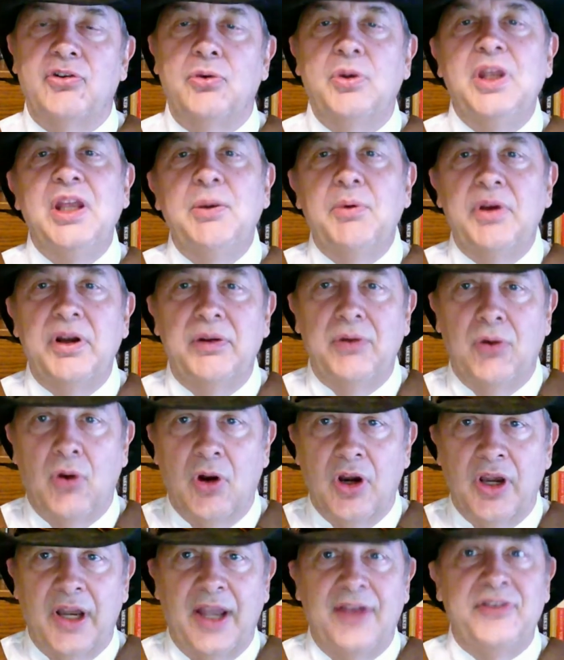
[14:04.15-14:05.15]
so he would
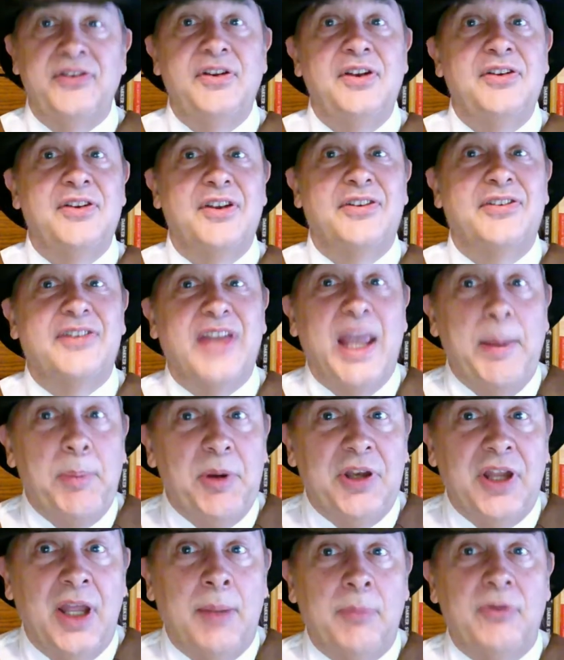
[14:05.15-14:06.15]
organize these escape
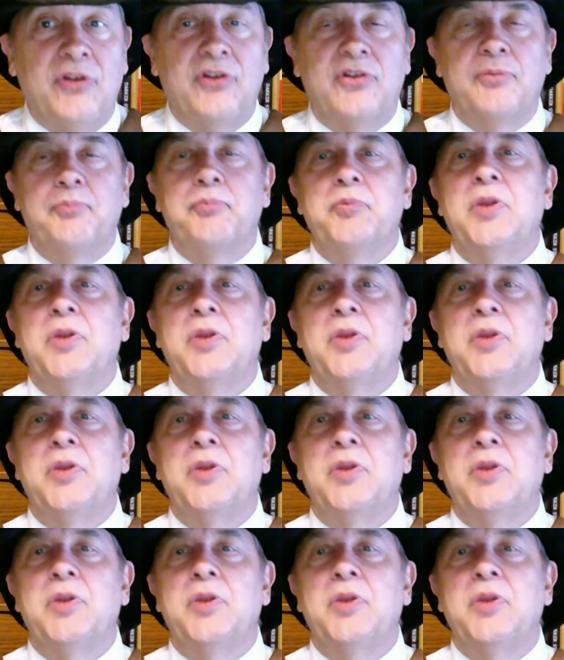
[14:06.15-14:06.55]
attempts,